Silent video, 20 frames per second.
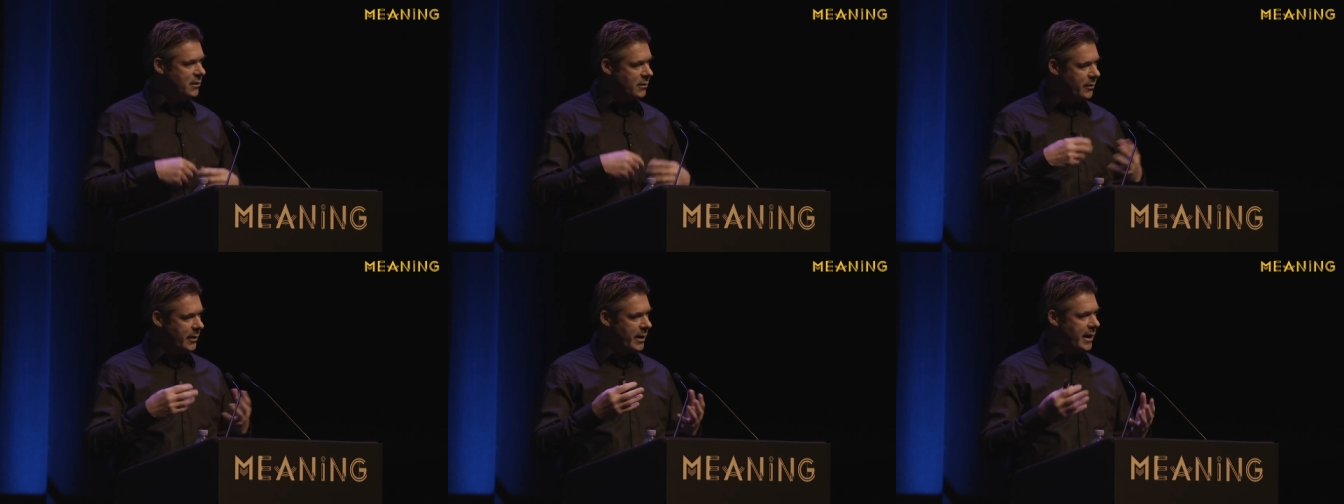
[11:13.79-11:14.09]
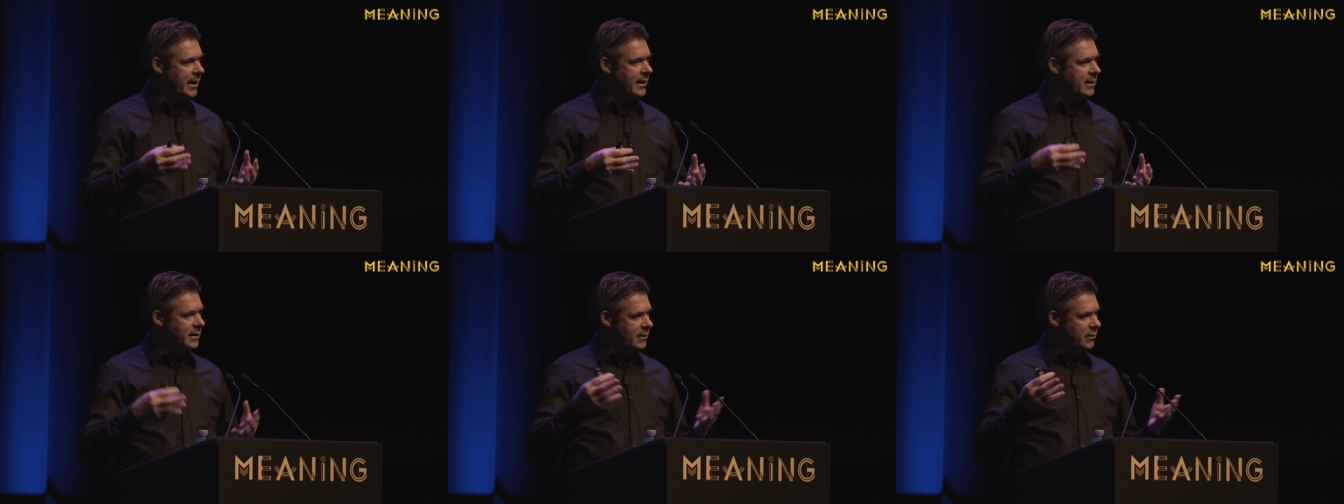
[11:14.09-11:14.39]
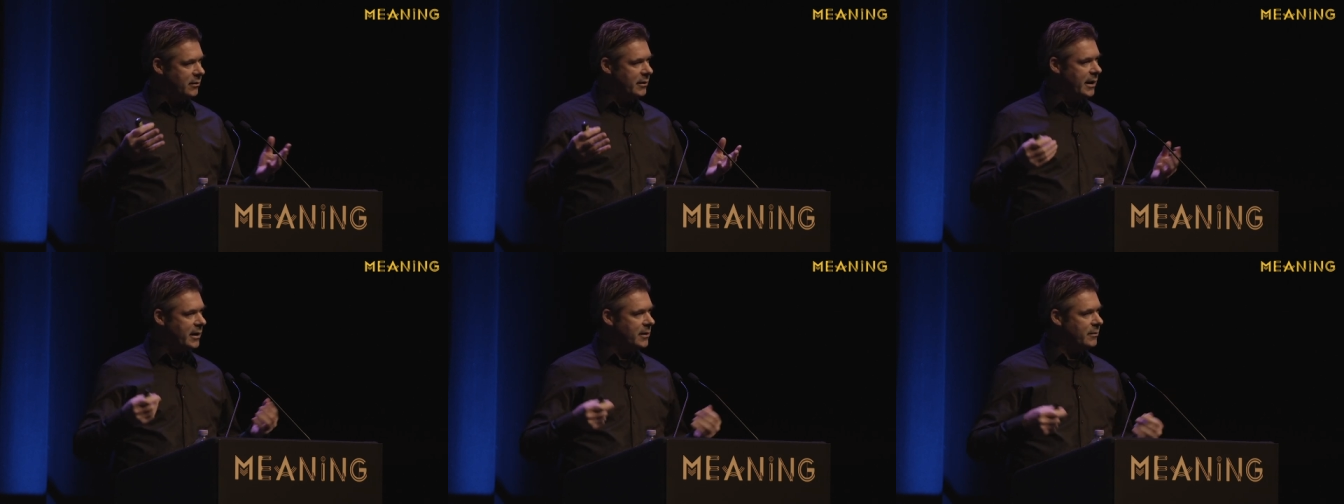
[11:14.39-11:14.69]
create
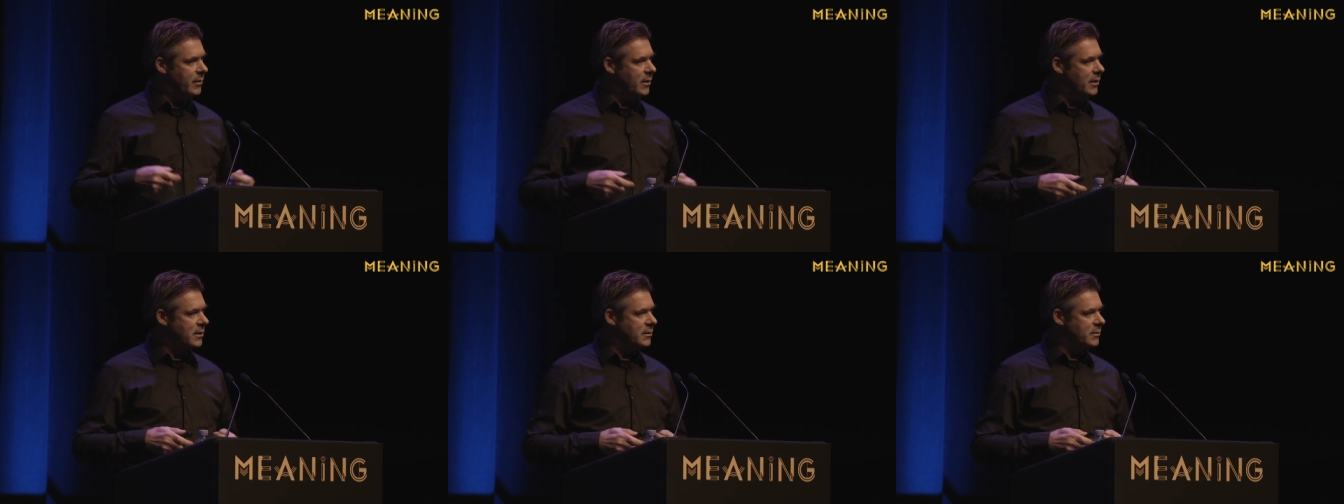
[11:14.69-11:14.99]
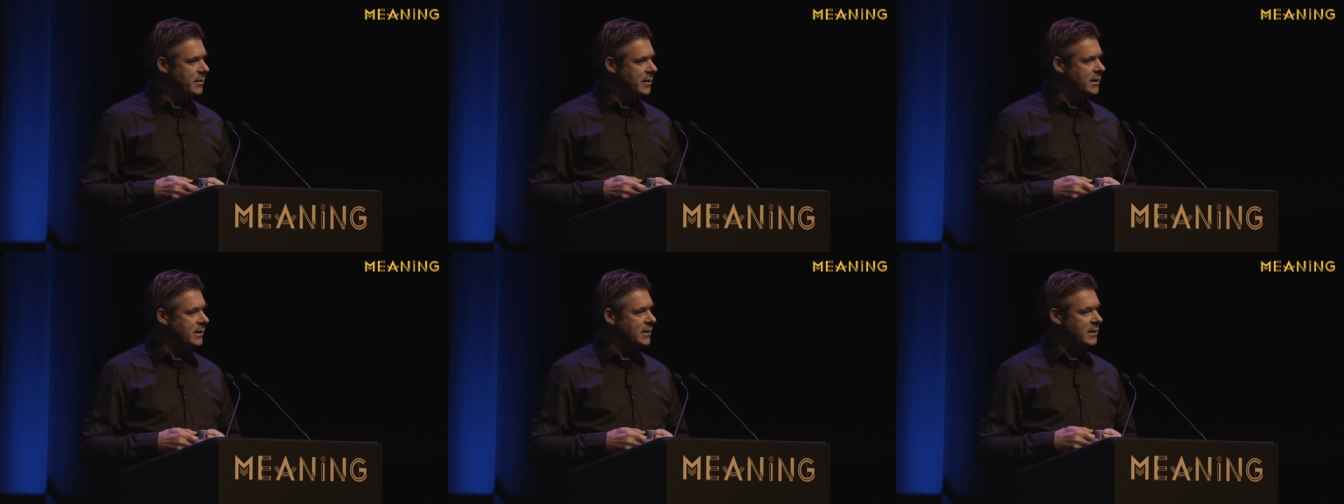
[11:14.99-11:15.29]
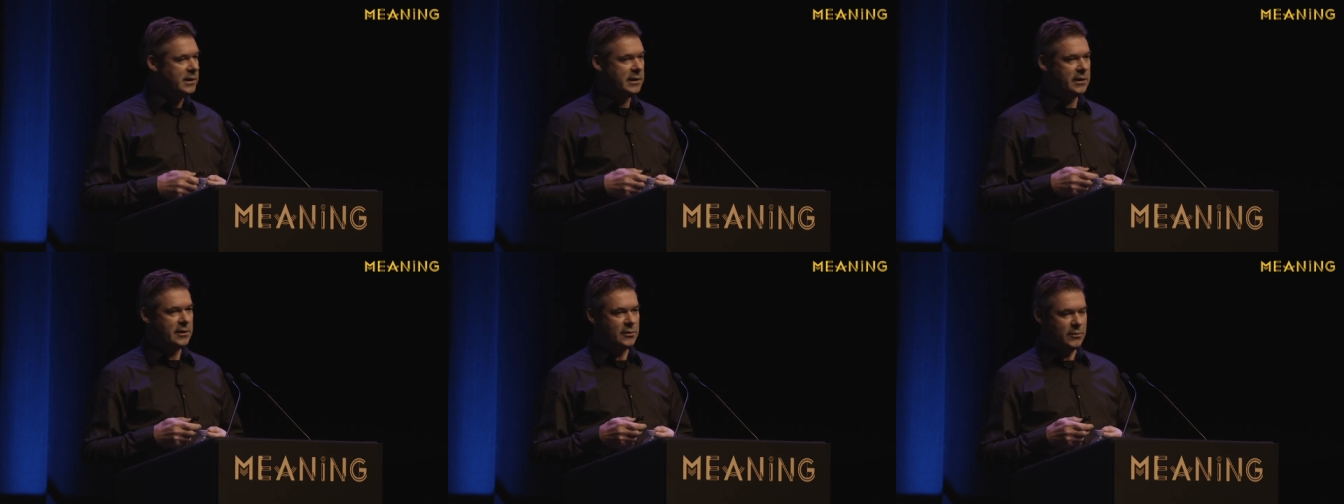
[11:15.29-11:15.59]
your networks which
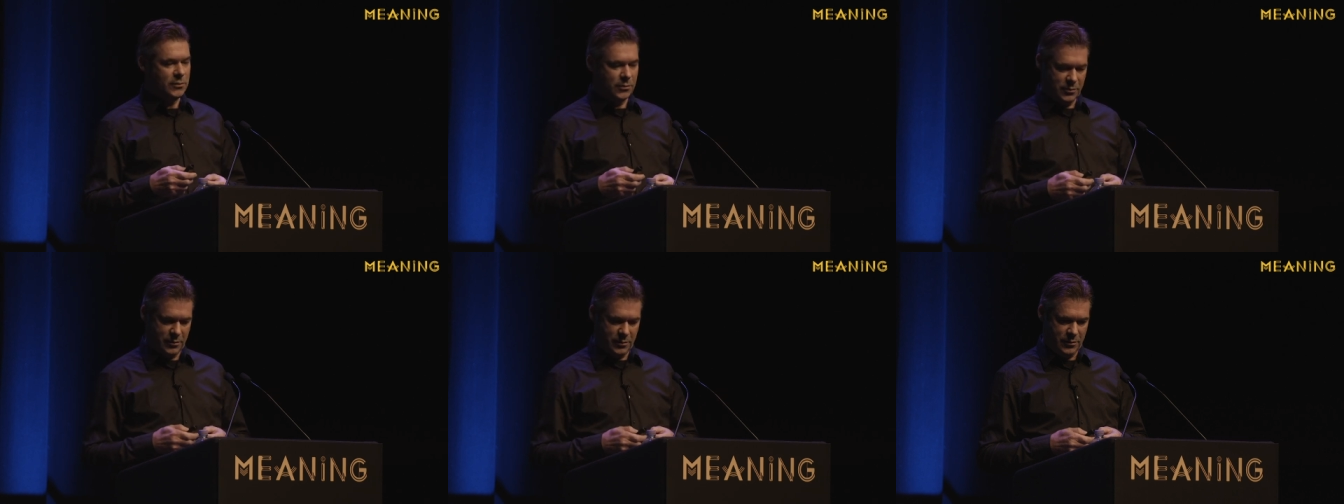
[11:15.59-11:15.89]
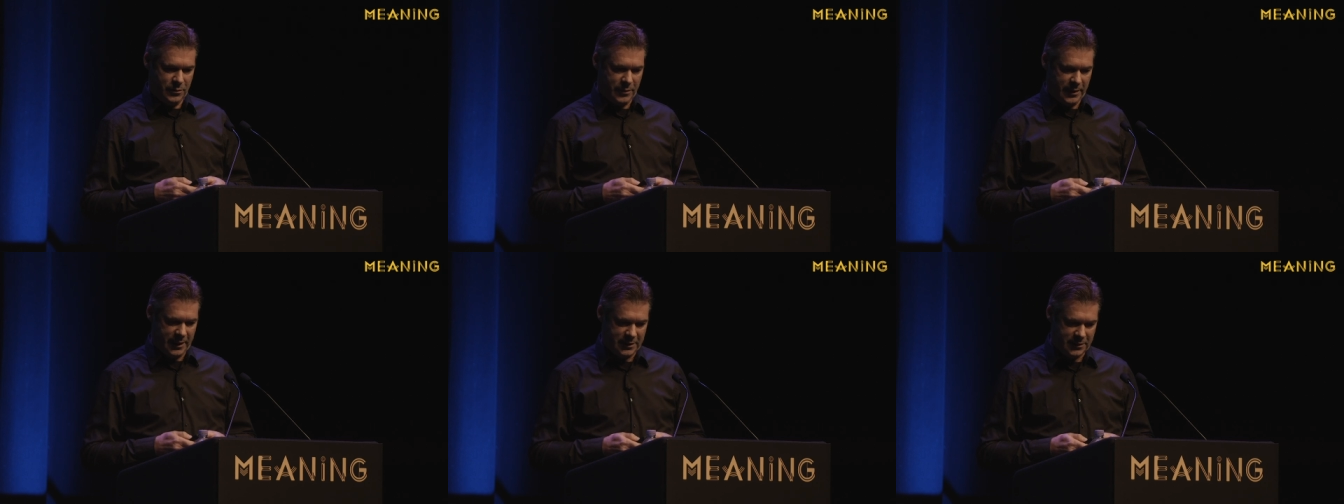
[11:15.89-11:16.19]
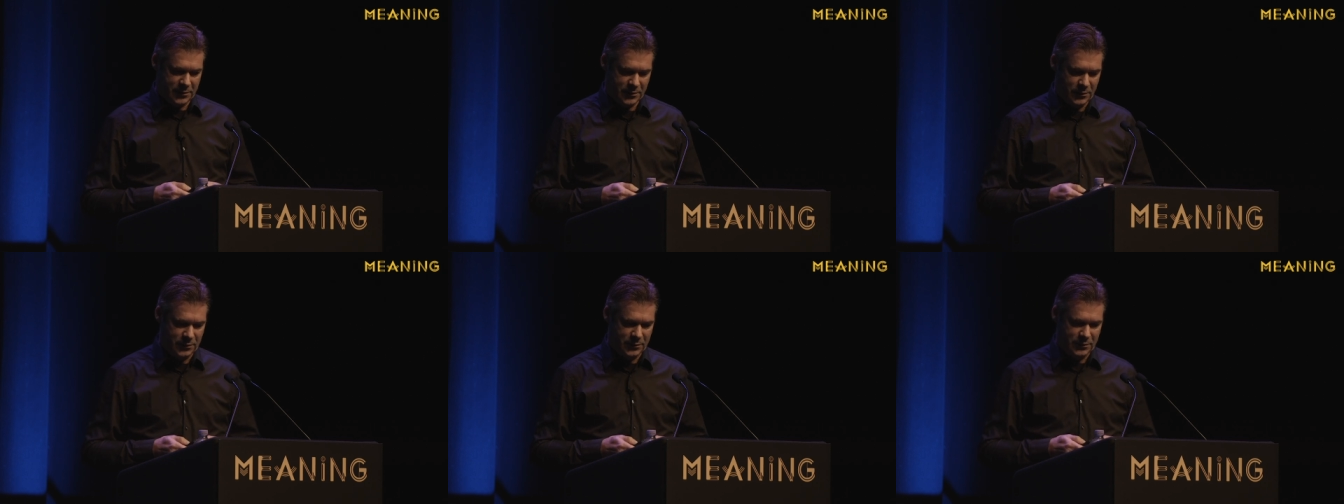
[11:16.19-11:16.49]
is needed to
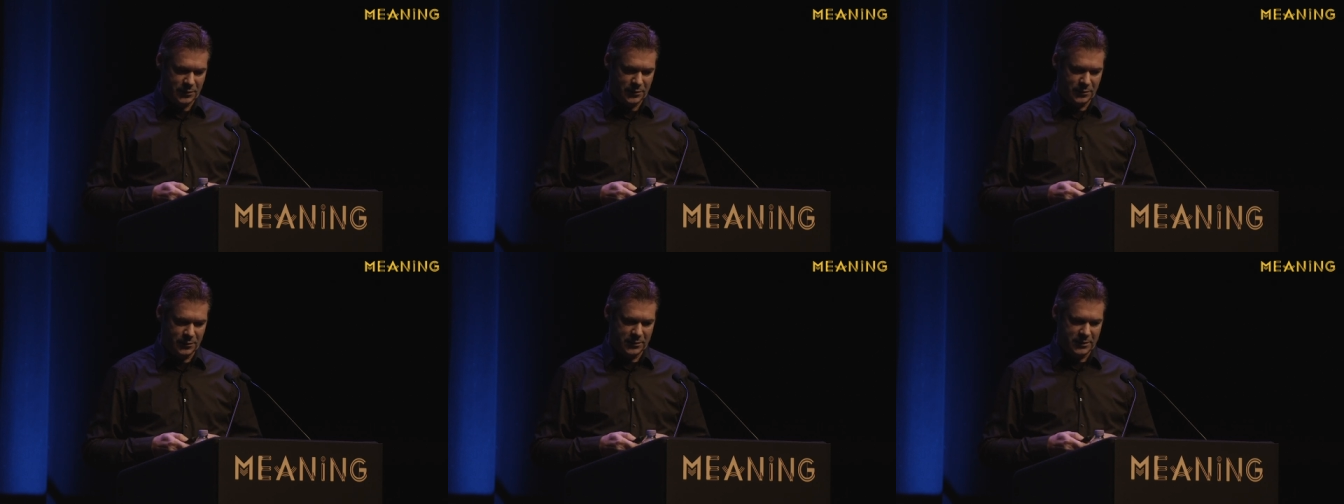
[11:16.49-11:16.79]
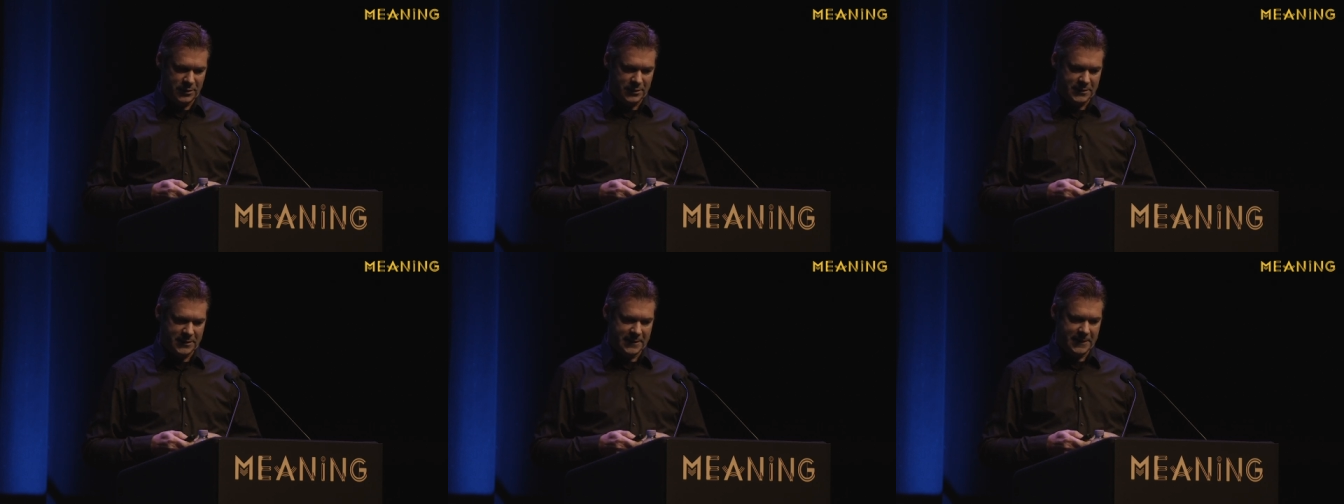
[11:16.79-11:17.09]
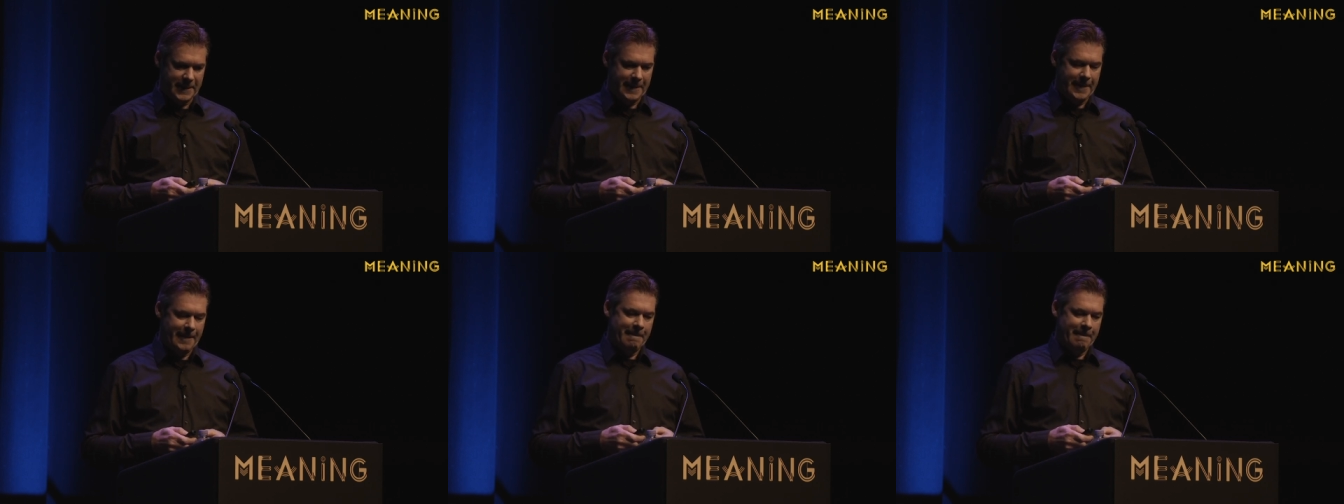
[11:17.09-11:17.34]
create good solutions.